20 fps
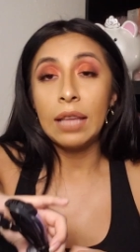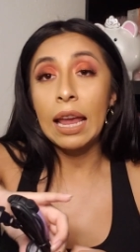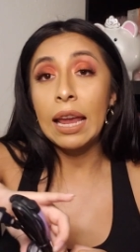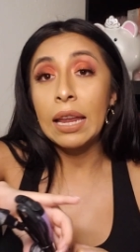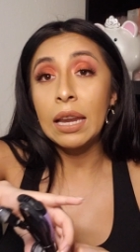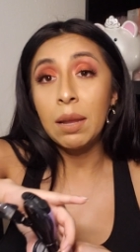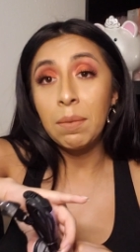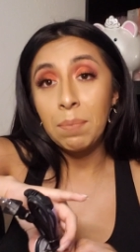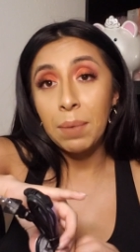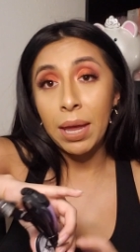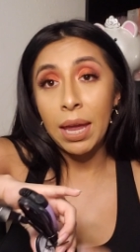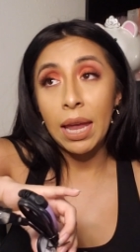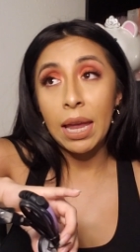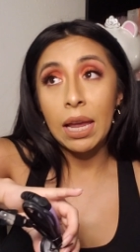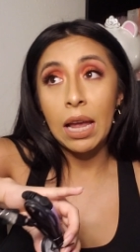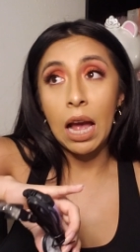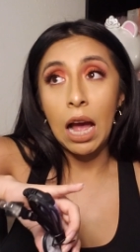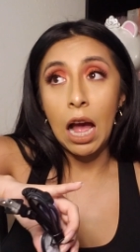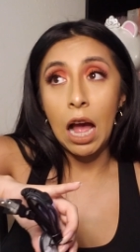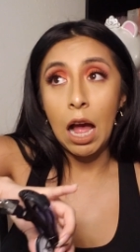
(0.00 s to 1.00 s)
Taking a
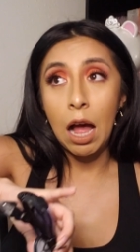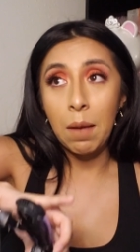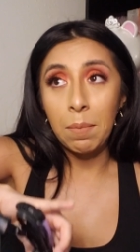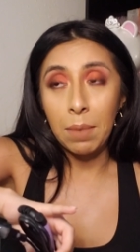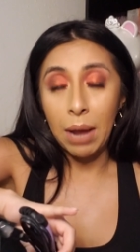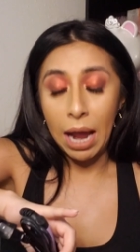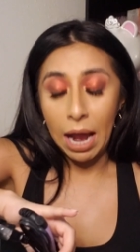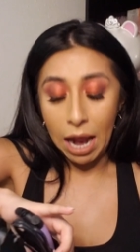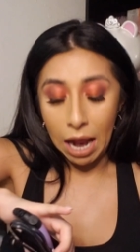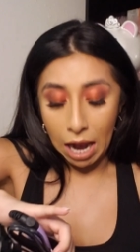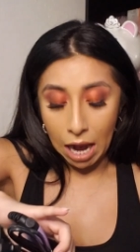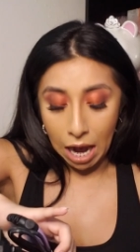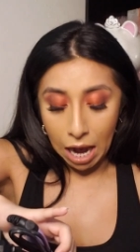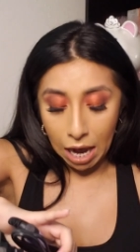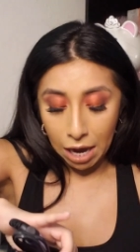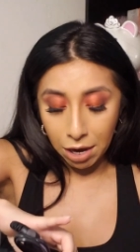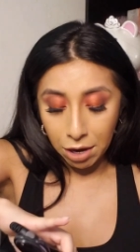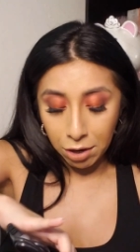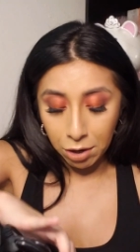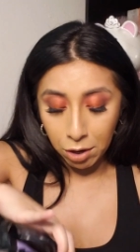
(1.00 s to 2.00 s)
big
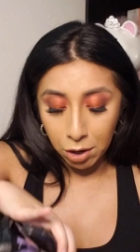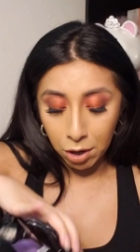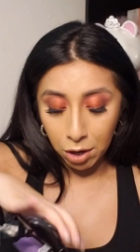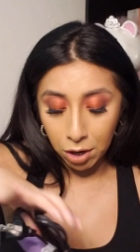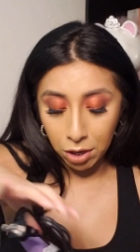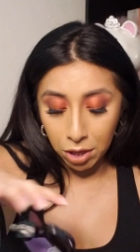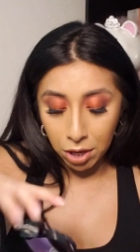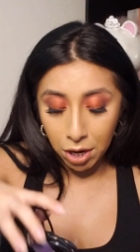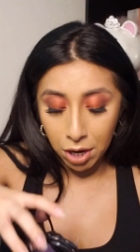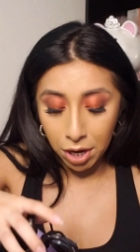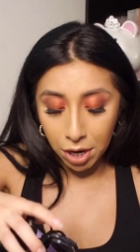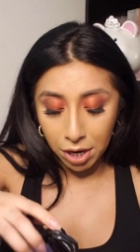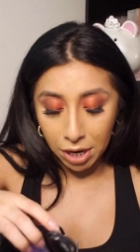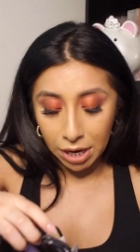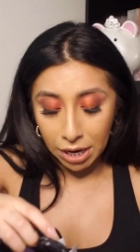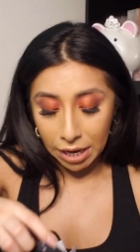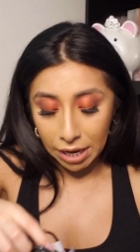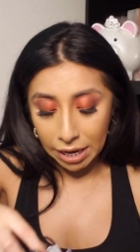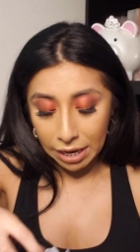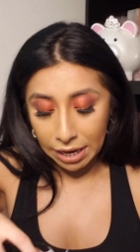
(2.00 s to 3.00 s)
iron curler
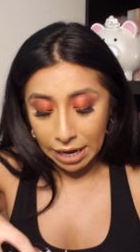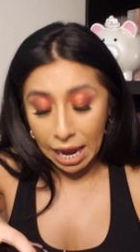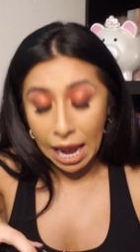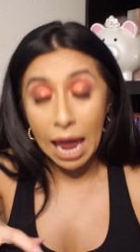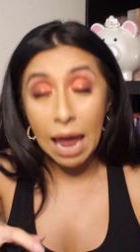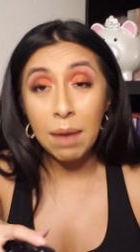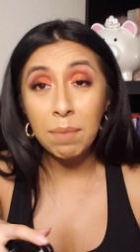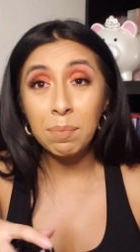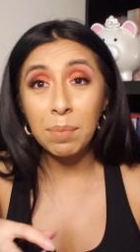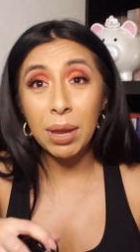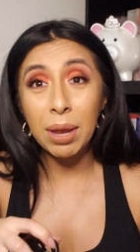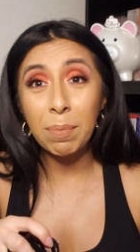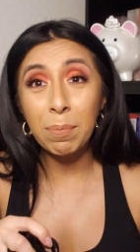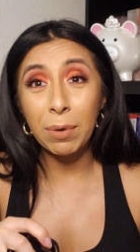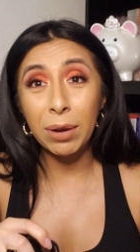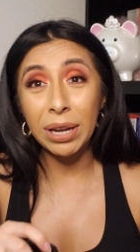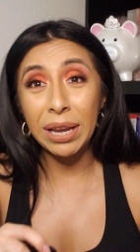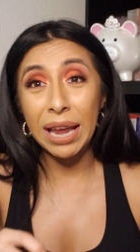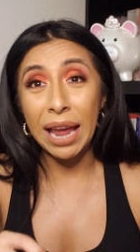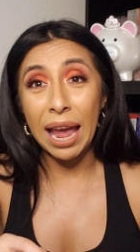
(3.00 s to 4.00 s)
can be
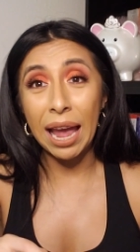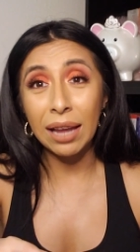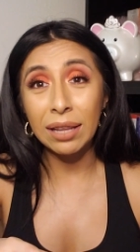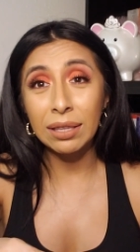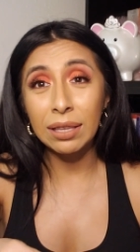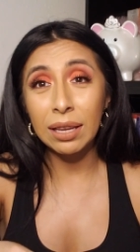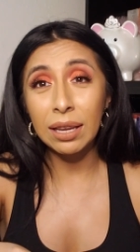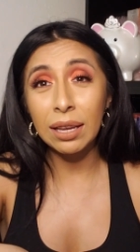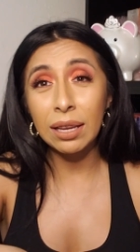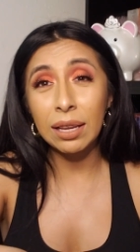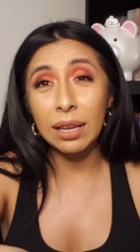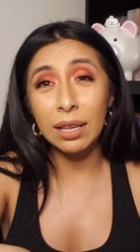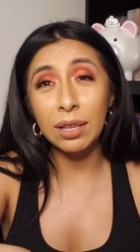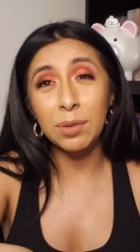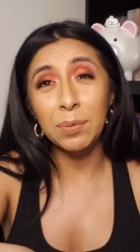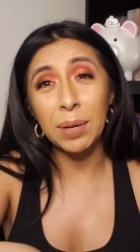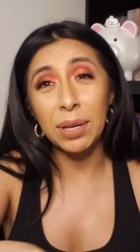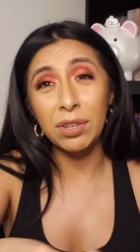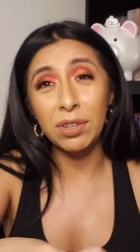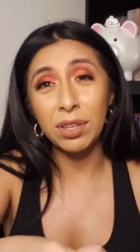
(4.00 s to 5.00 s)
pretty hectic,
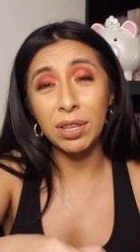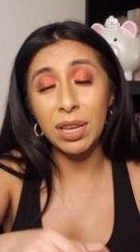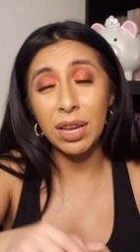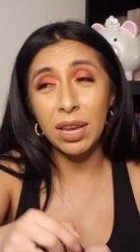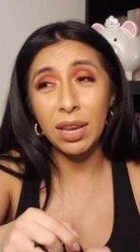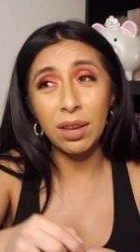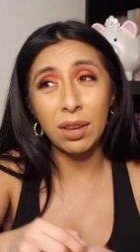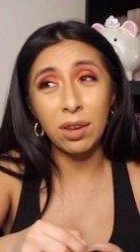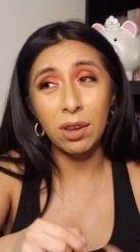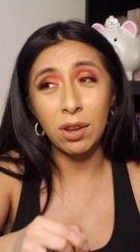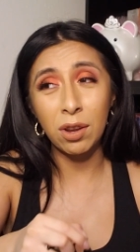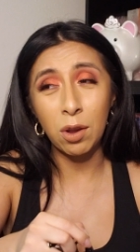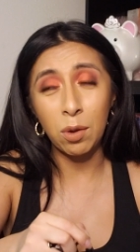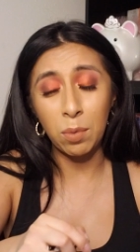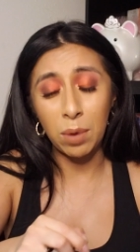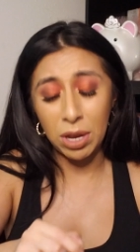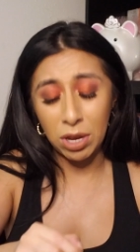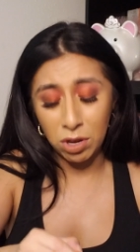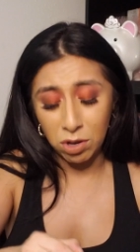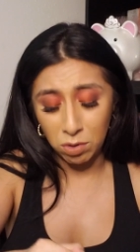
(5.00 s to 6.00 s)
especially, you know,
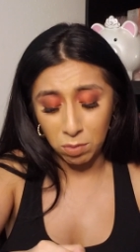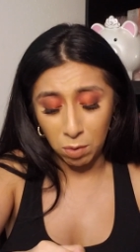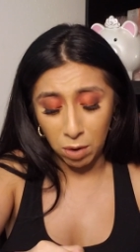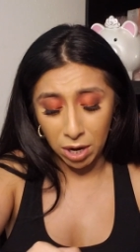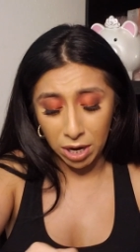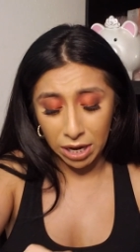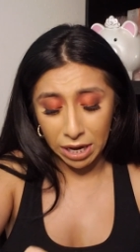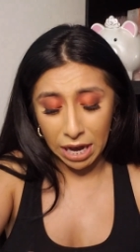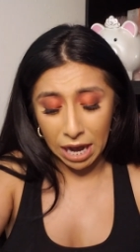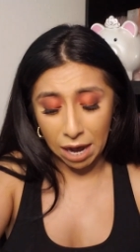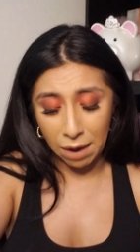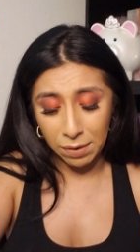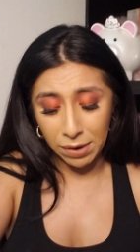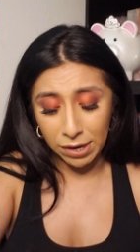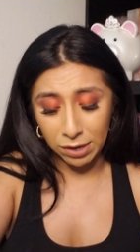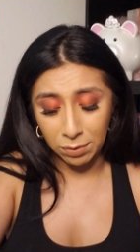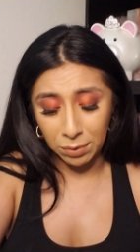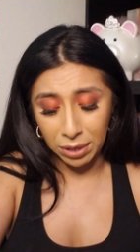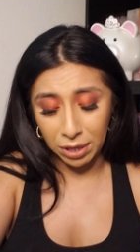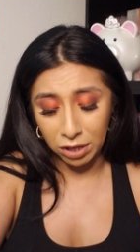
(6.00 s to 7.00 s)
when you want to carry
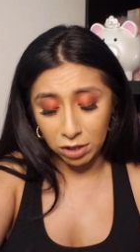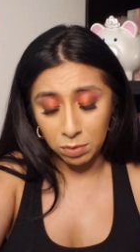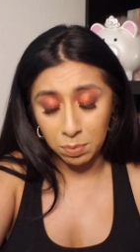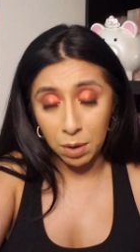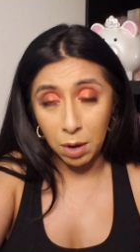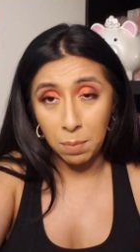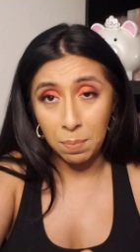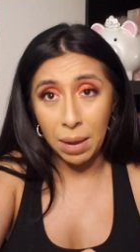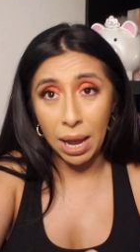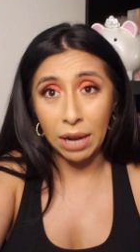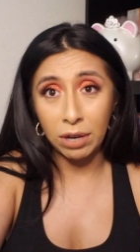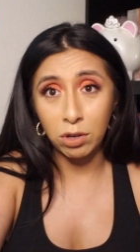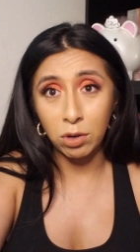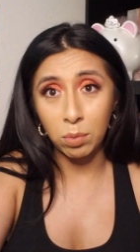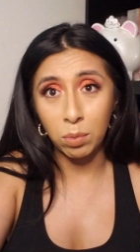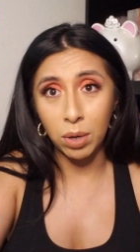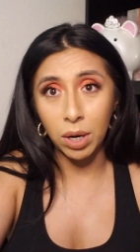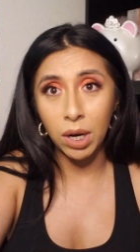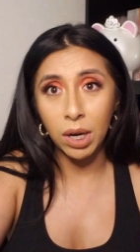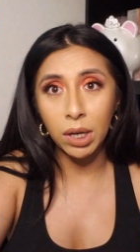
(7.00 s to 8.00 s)
a really small bag to
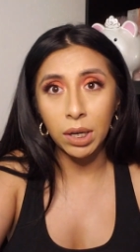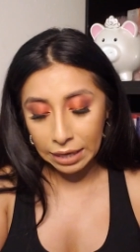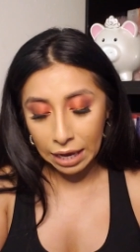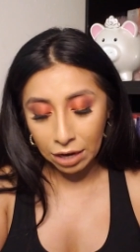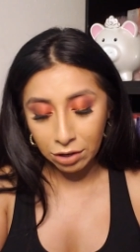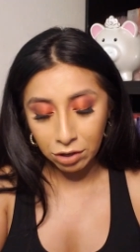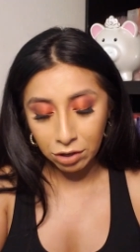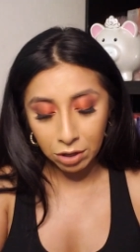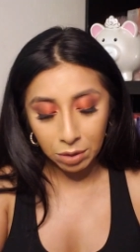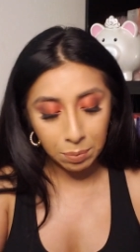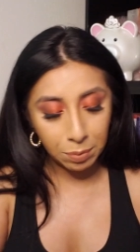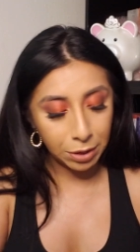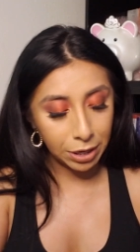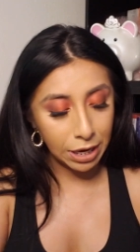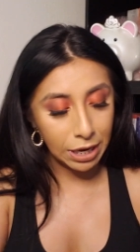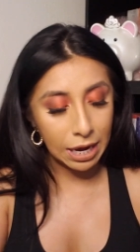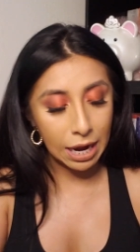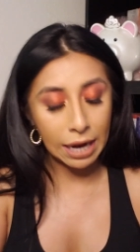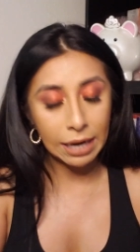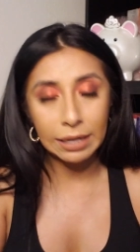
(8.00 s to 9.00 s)
work. It's actually
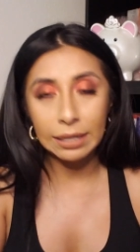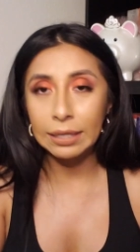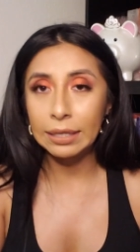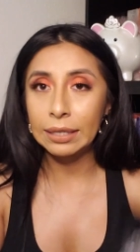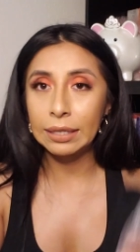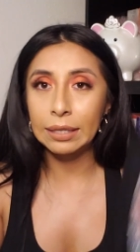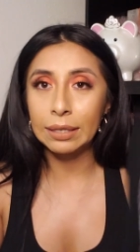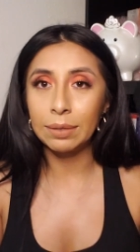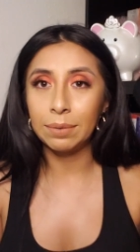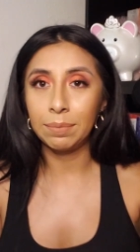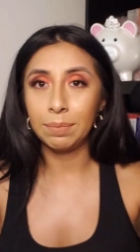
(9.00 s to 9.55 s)
pretty nice.